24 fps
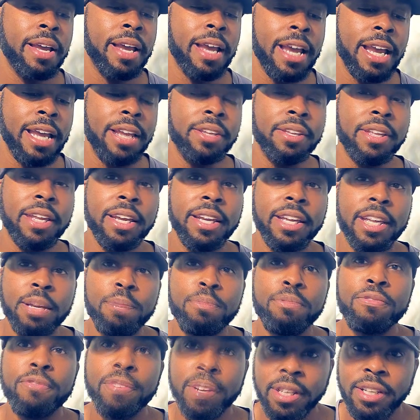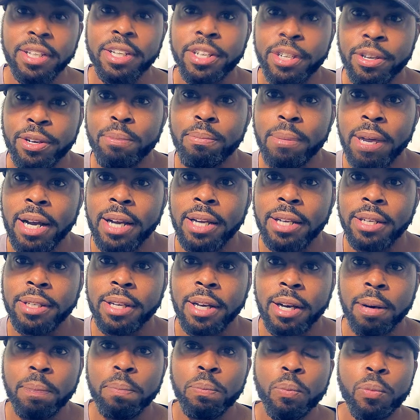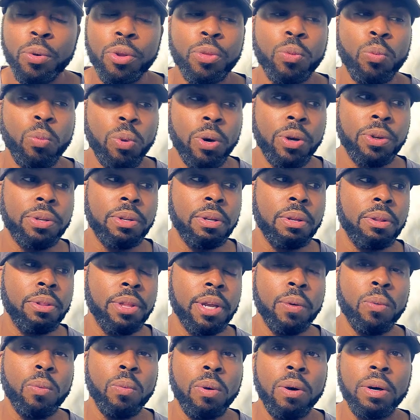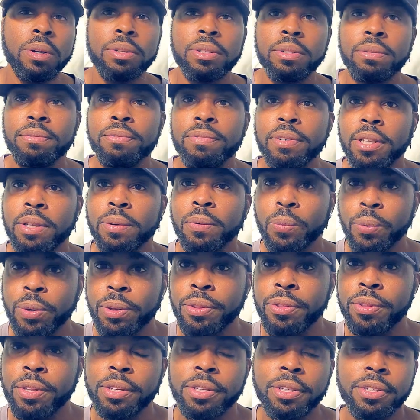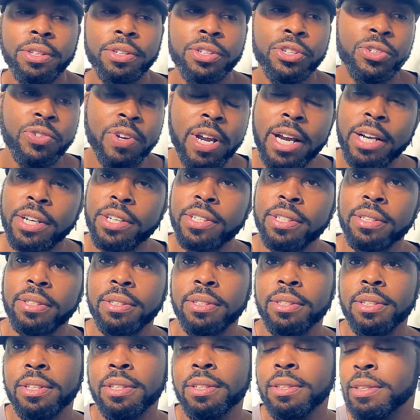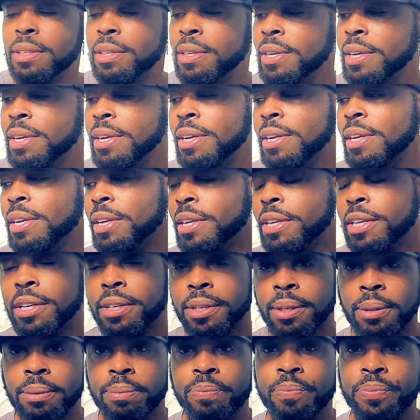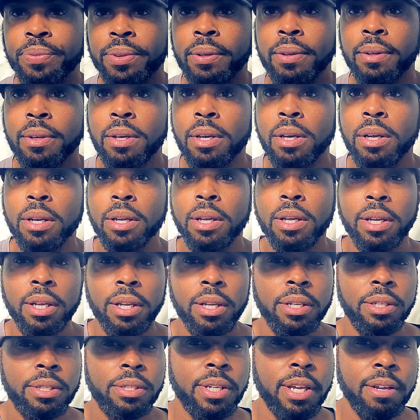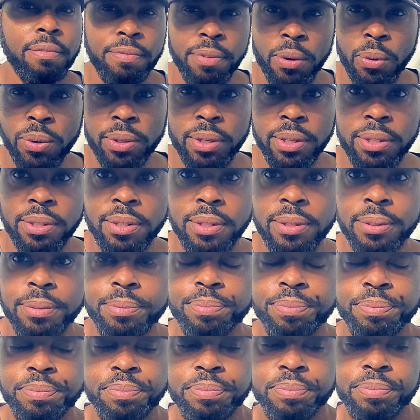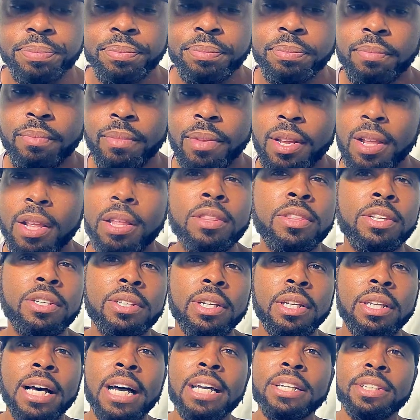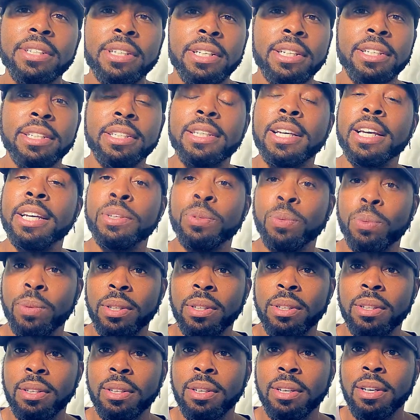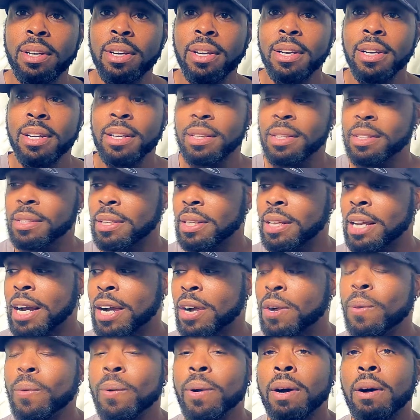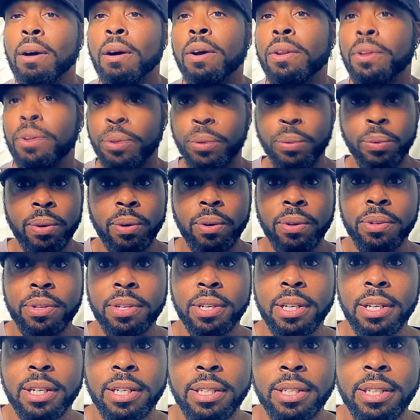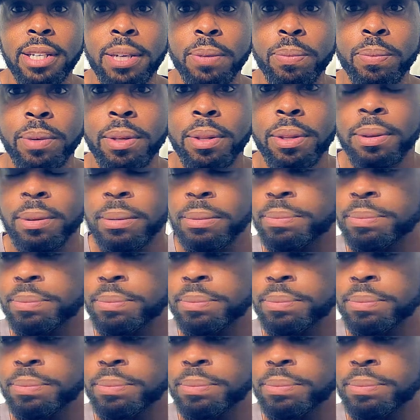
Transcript: and they keep filling your mind up with what they want to fill it with and the distractions, and, you stay focused. There's a lot to contend with. There's a lot going on in the world to contend with.